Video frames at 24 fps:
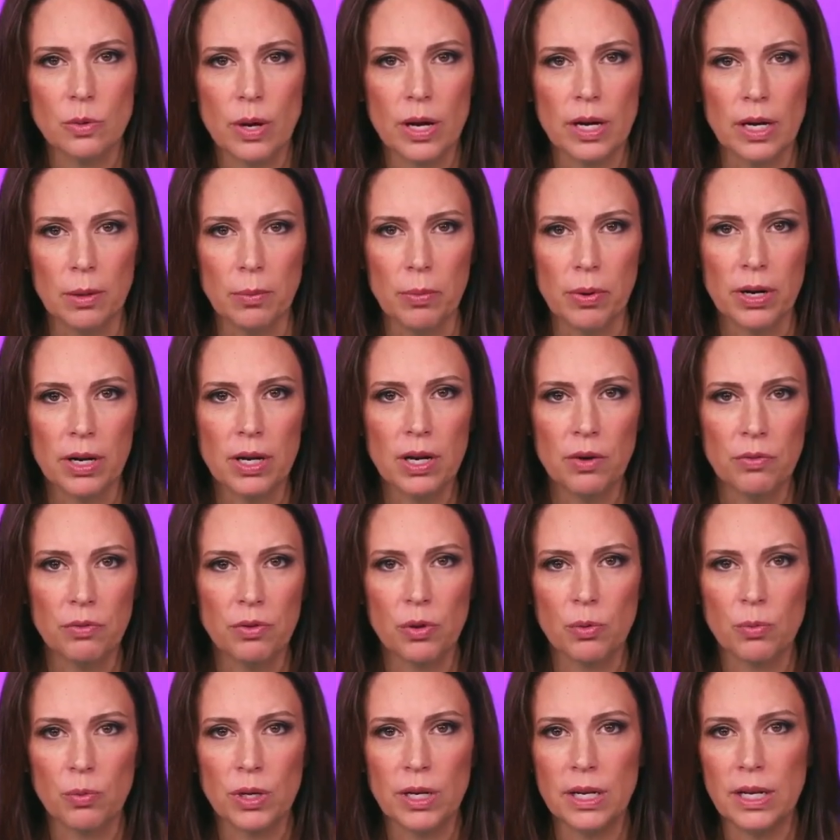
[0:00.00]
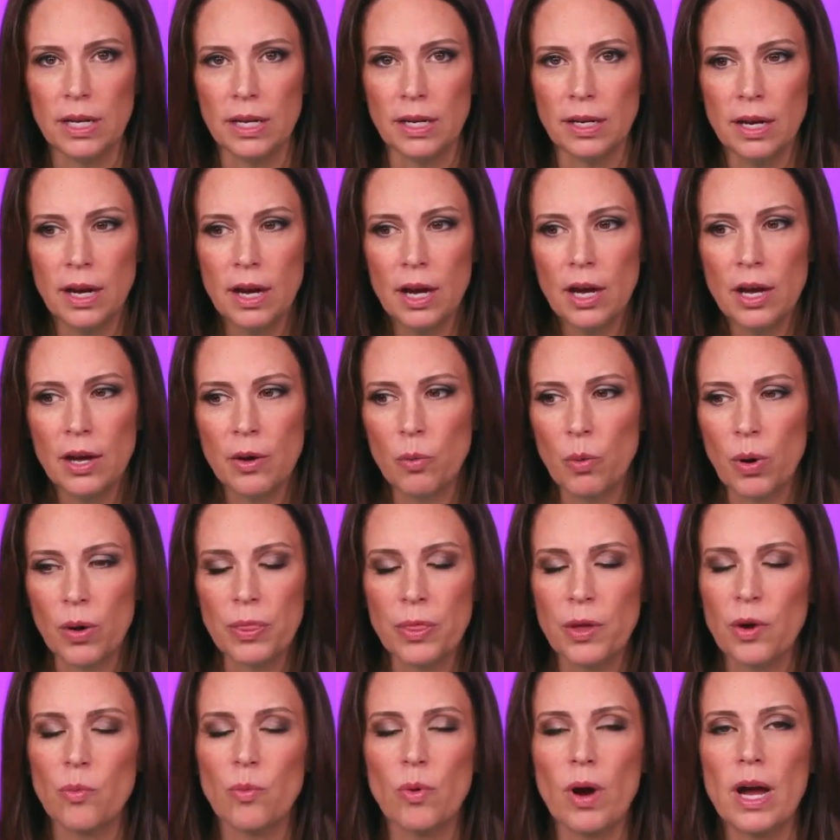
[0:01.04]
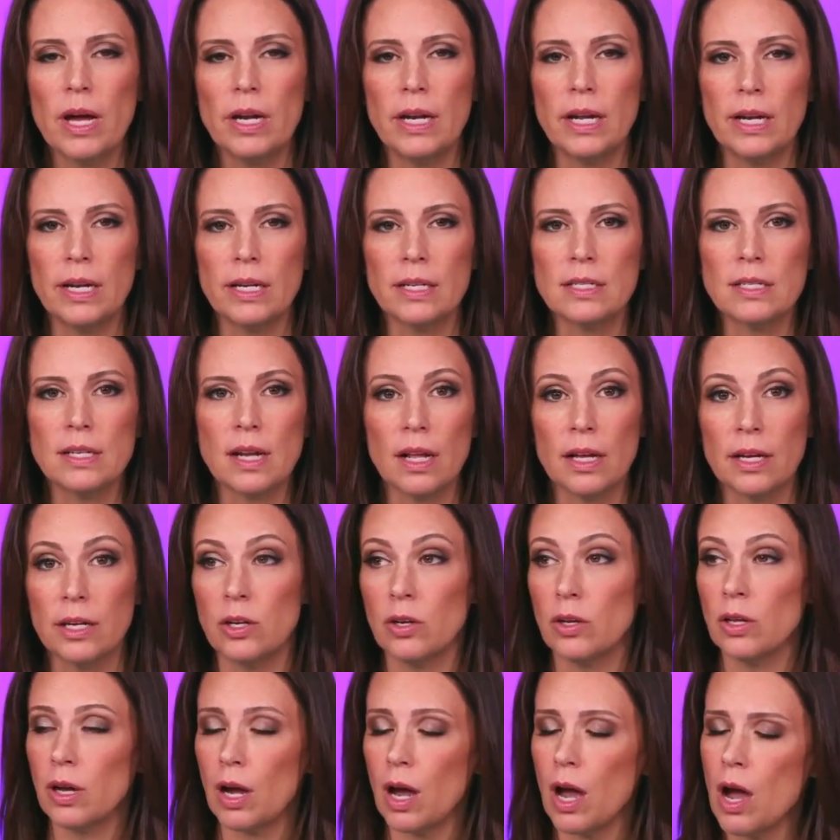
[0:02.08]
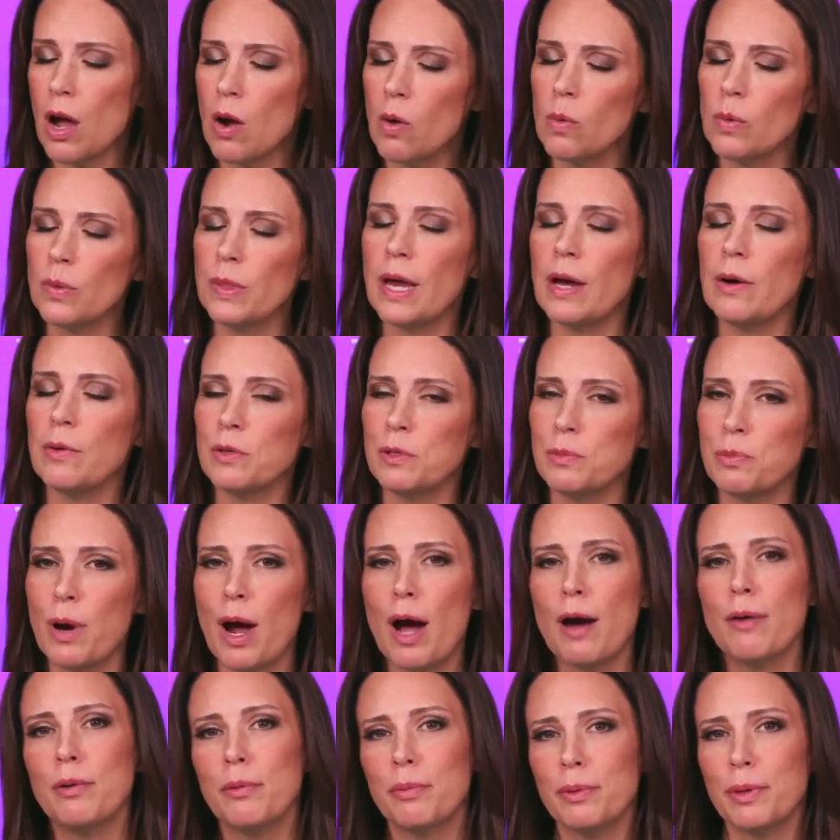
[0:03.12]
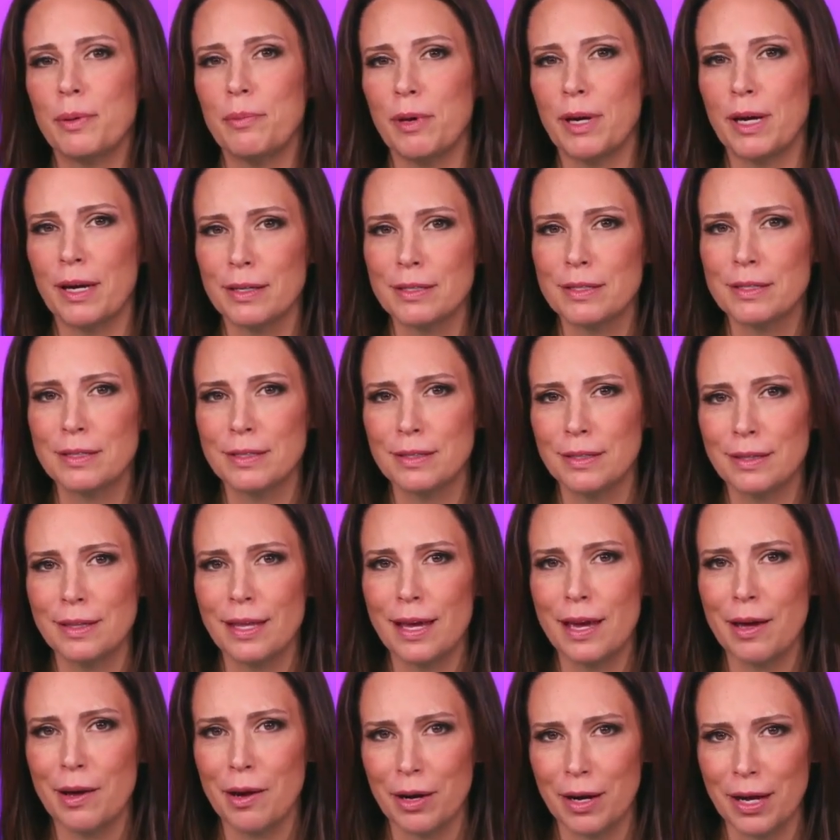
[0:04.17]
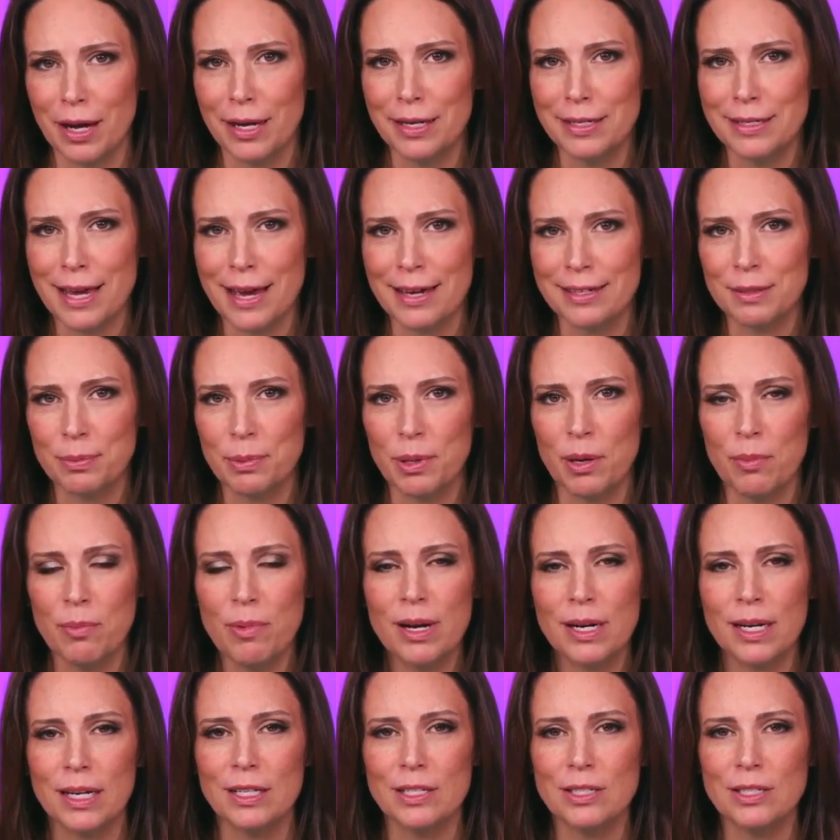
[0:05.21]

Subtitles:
anybody. If you're reading what they're writing, it's not like you're like, oh, well, that was probably because they are getting taxpayer money.